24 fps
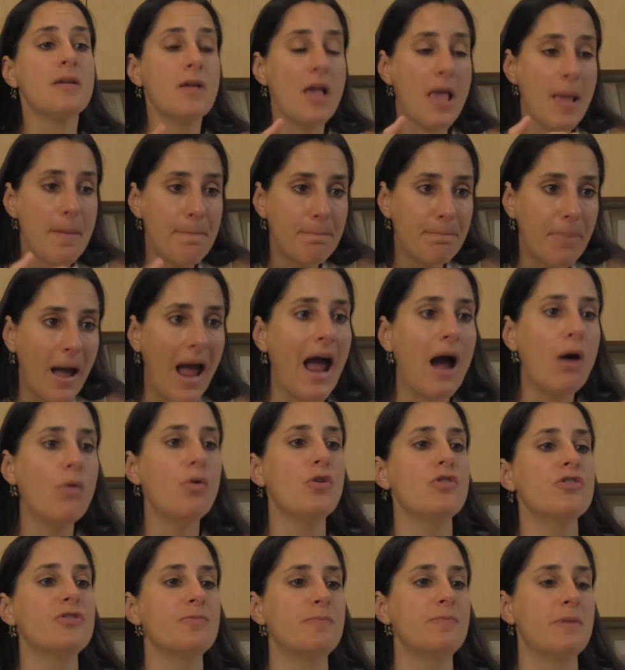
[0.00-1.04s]

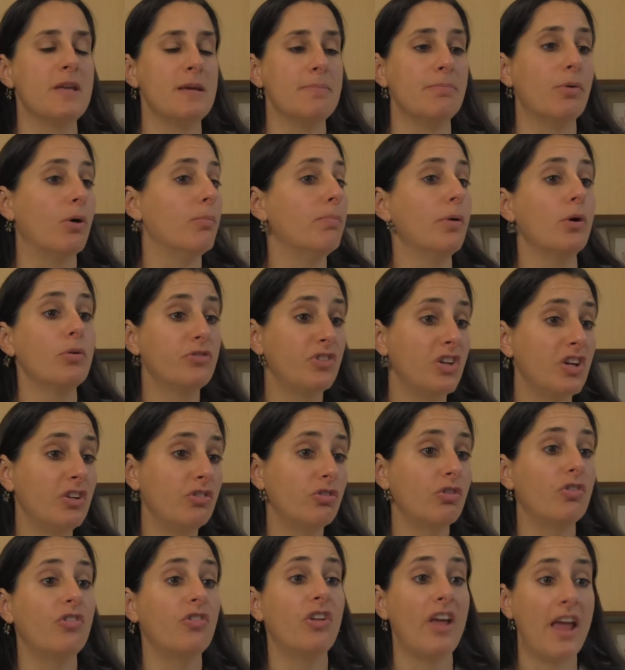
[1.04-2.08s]
empowers people, both
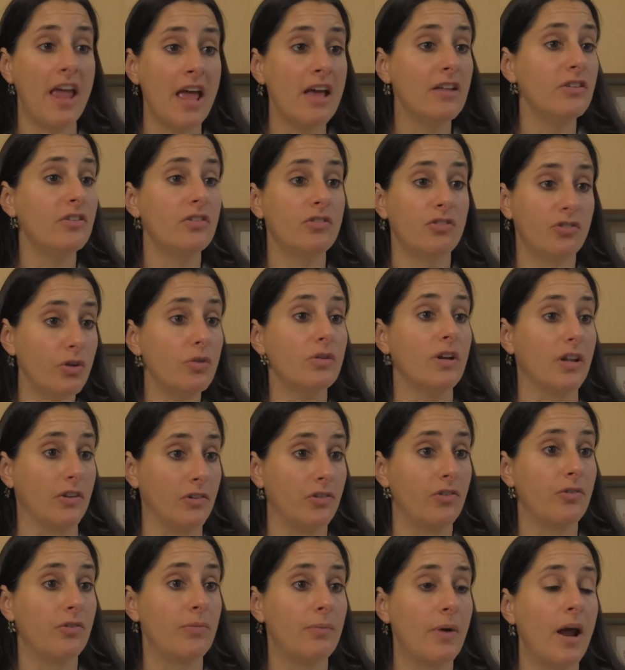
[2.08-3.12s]
teachers and
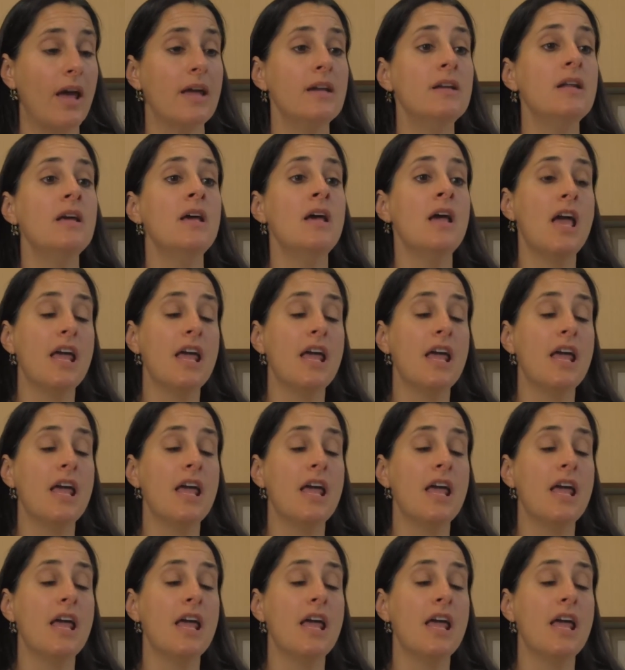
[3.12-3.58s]
students, right?